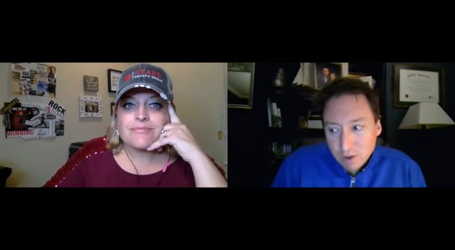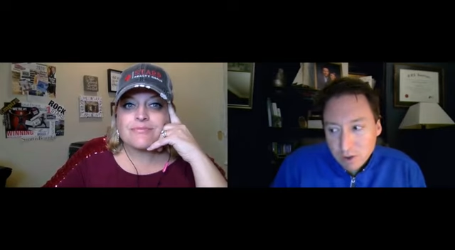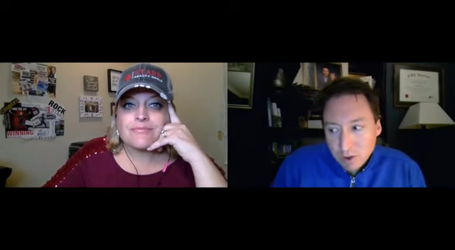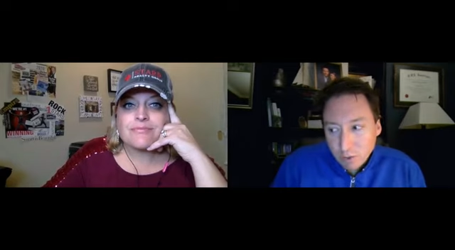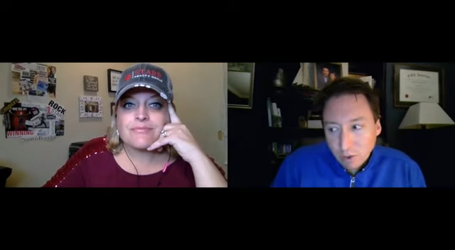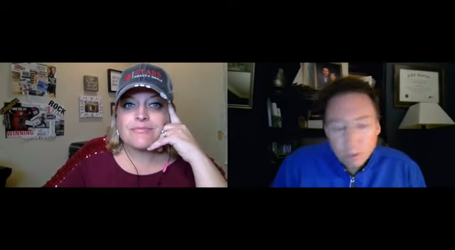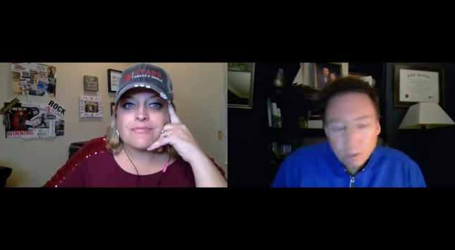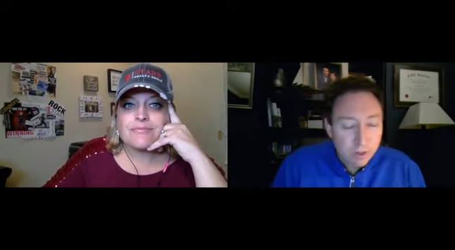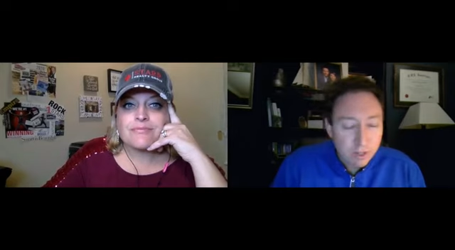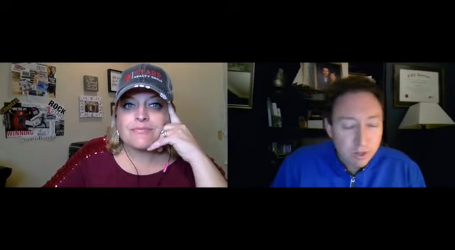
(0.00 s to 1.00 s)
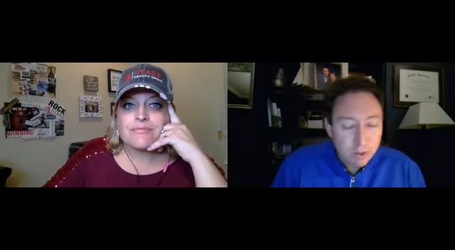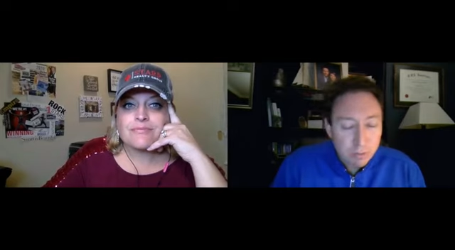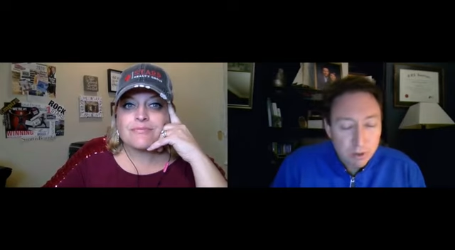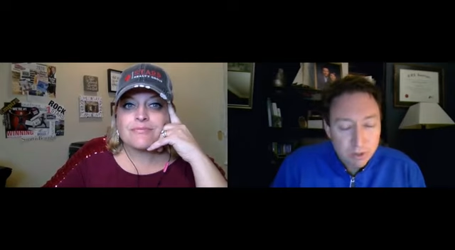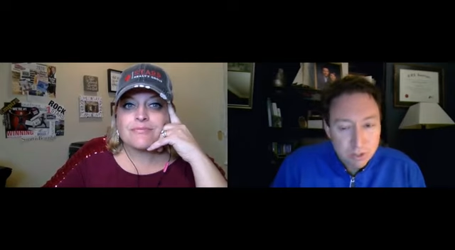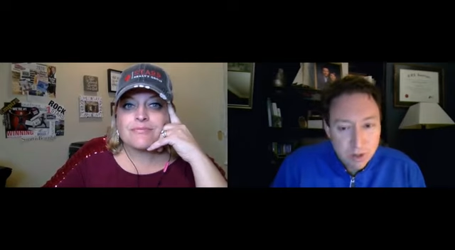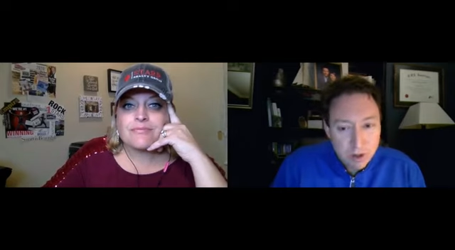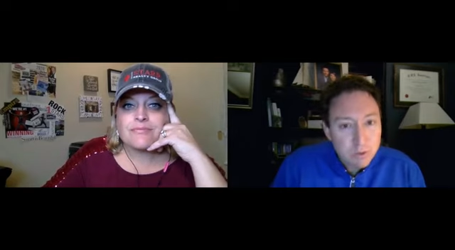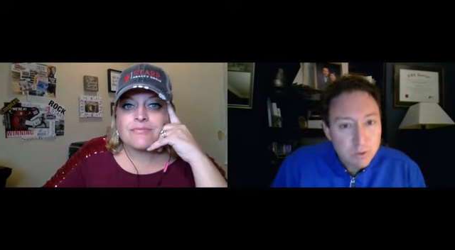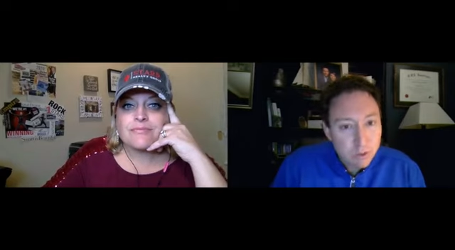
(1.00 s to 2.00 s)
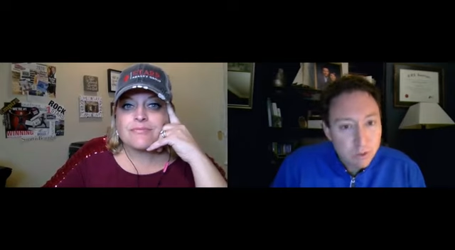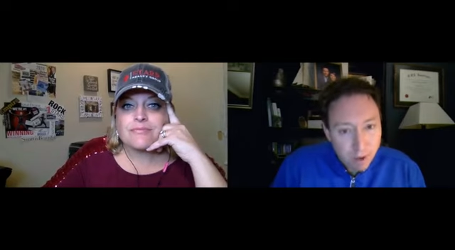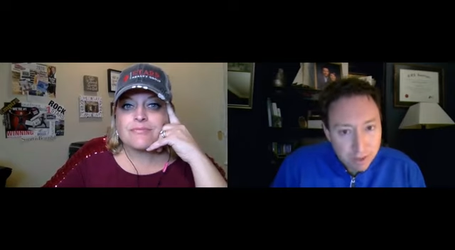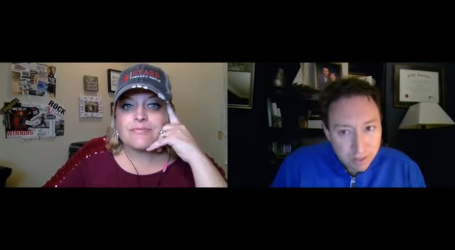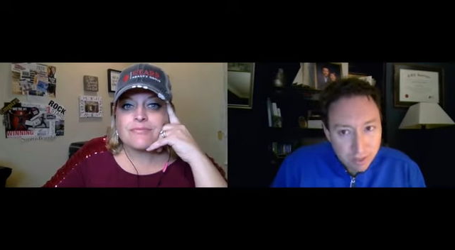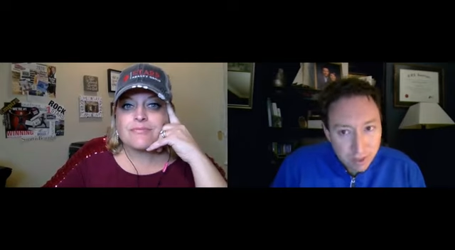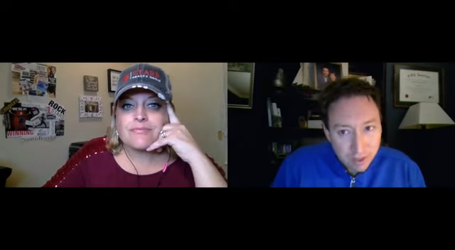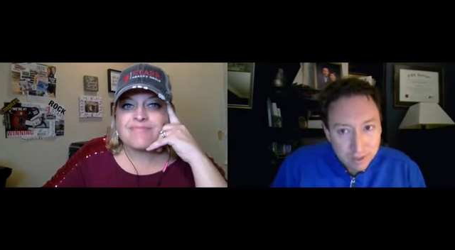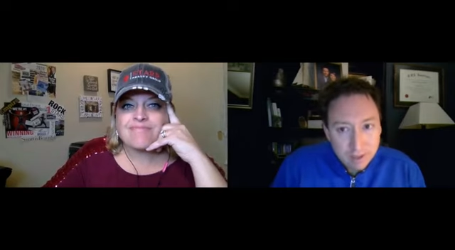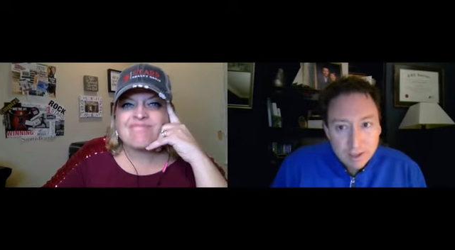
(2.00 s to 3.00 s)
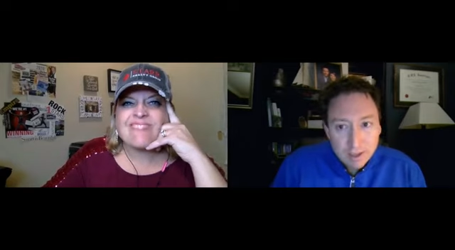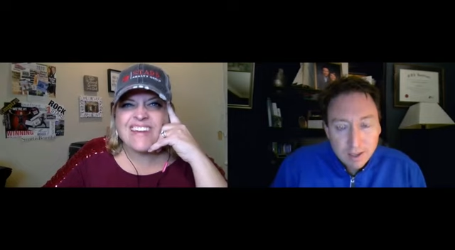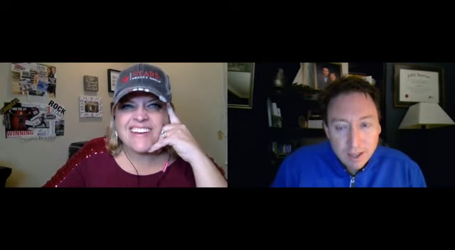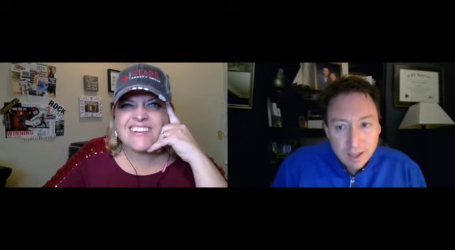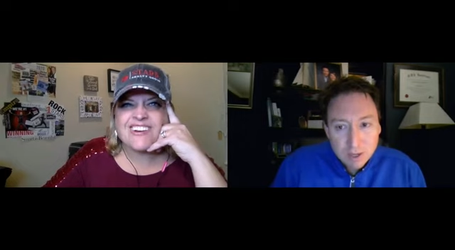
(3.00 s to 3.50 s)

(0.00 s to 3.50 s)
Speaker 1: you were a really good person and you did the right thing yeah.